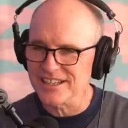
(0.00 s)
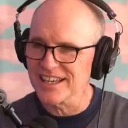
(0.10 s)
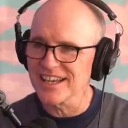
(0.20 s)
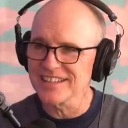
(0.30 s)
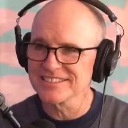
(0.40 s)
to
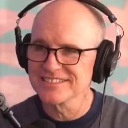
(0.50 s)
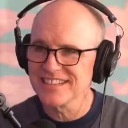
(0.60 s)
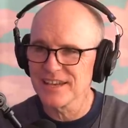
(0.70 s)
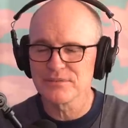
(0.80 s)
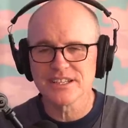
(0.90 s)
God.
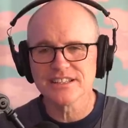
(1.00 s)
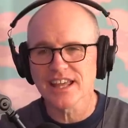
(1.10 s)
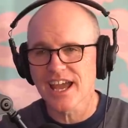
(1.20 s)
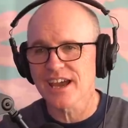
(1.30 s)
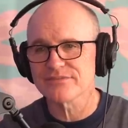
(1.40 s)
And we
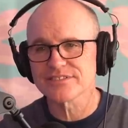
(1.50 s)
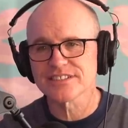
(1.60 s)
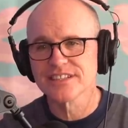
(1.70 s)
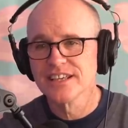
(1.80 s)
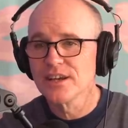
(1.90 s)

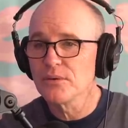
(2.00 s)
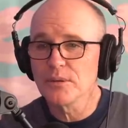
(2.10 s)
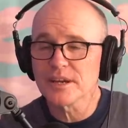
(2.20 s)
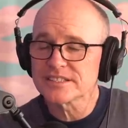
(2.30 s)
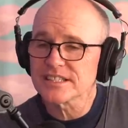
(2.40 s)
laughed. We
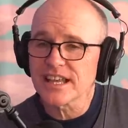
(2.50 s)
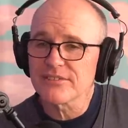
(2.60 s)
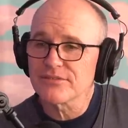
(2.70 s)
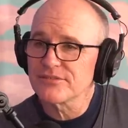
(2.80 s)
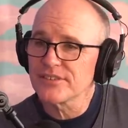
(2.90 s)
must have
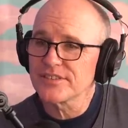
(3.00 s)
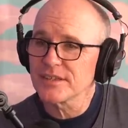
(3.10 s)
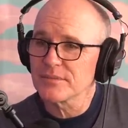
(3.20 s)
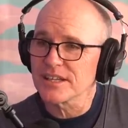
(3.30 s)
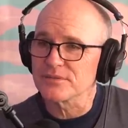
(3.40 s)
laughed for
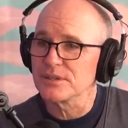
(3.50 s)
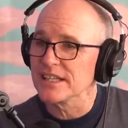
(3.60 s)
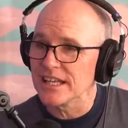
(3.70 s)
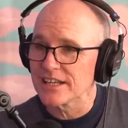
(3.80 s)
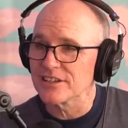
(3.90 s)
15 minutes. We
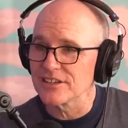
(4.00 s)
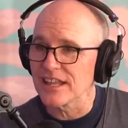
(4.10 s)
needed a good